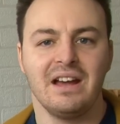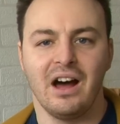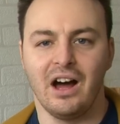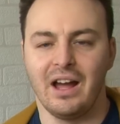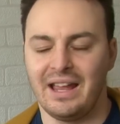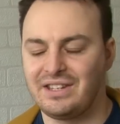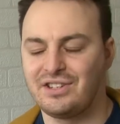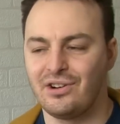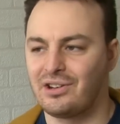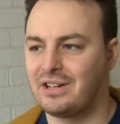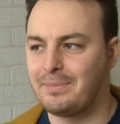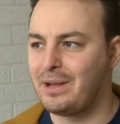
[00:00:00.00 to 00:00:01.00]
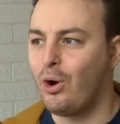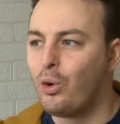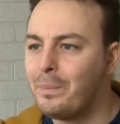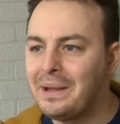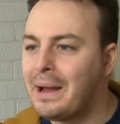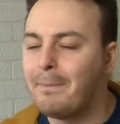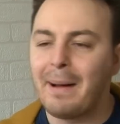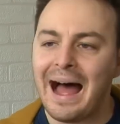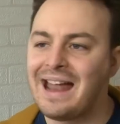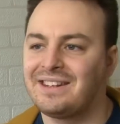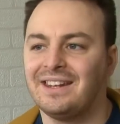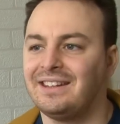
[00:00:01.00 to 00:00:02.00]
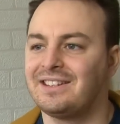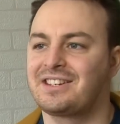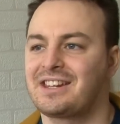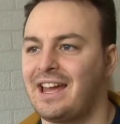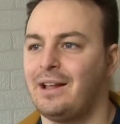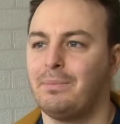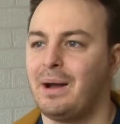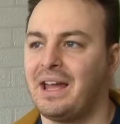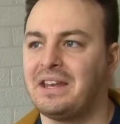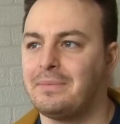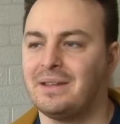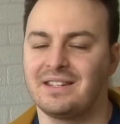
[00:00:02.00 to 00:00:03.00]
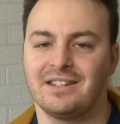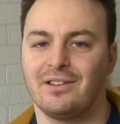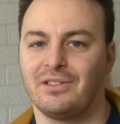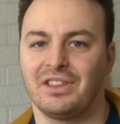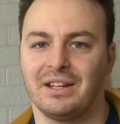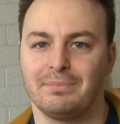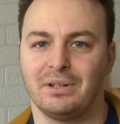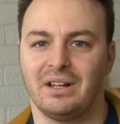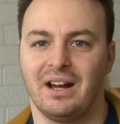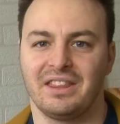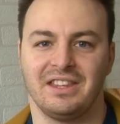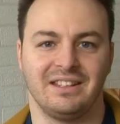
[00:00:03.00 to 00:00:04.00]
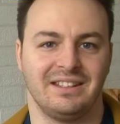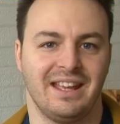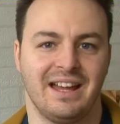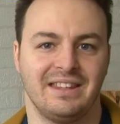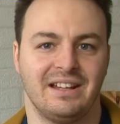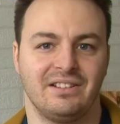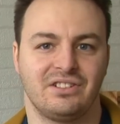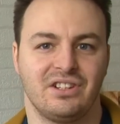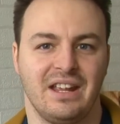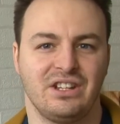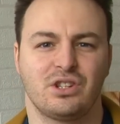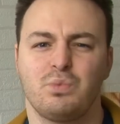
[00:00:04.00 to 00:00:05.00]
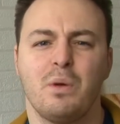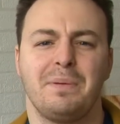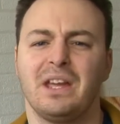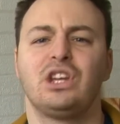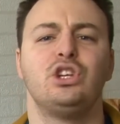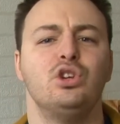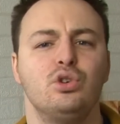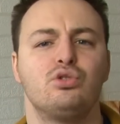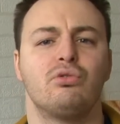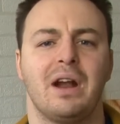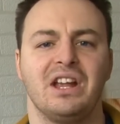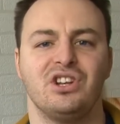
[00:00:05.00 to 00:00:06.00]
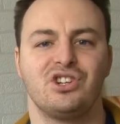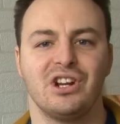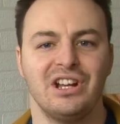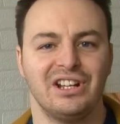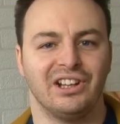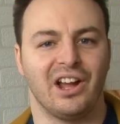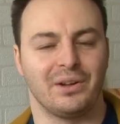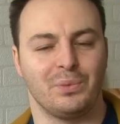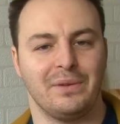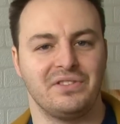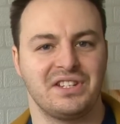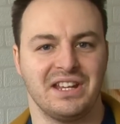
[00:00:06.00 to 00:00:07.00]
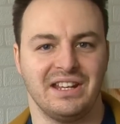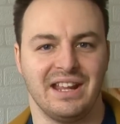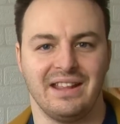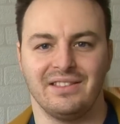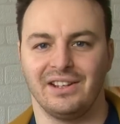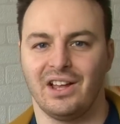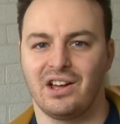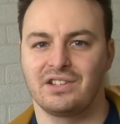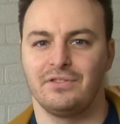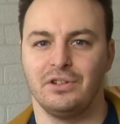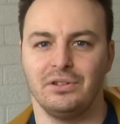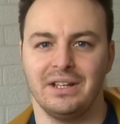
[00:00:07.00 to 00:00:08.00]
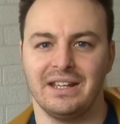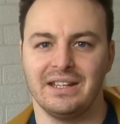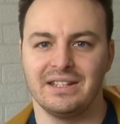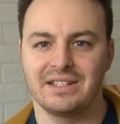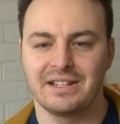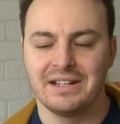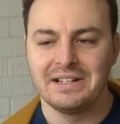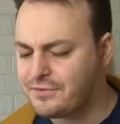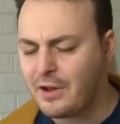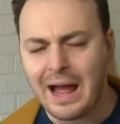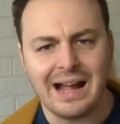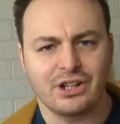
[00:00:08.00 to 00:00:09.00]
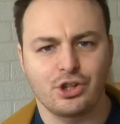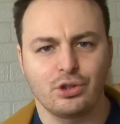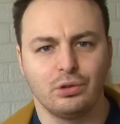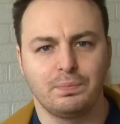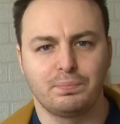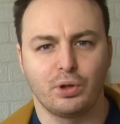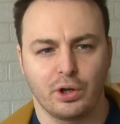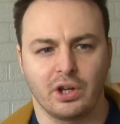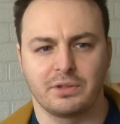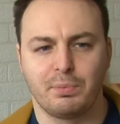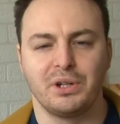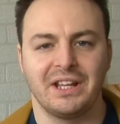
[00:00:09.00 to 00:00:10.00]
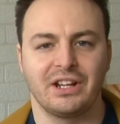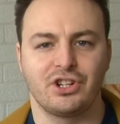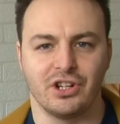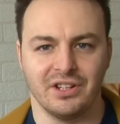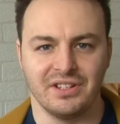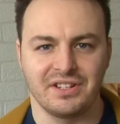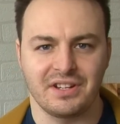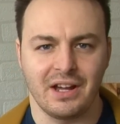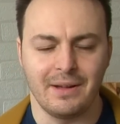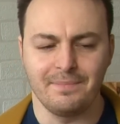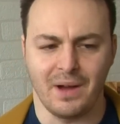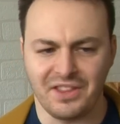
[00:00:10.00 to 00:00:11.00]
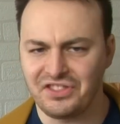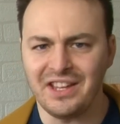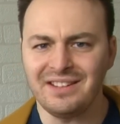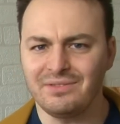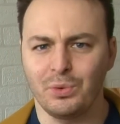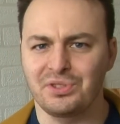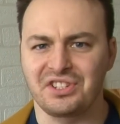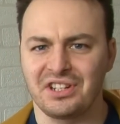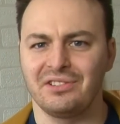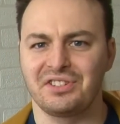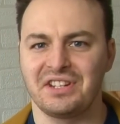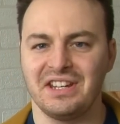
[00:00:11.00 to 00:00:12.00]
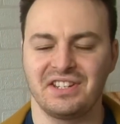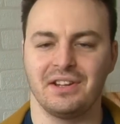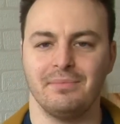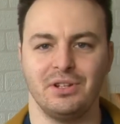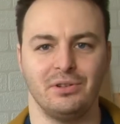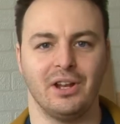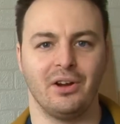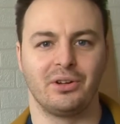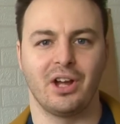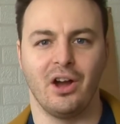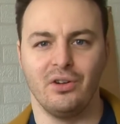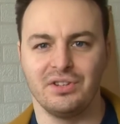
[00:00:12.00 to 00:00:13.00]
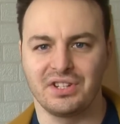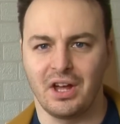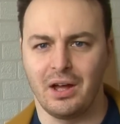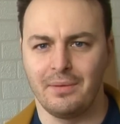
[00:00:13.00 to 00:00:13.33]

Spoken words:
It's not going to be Hornby abandoning the scale by any means, I don't think, but I think, yeah, it just won't be a huge range like we've seen in the last few years. As for actual product predictions, I think we'll still see some new locos.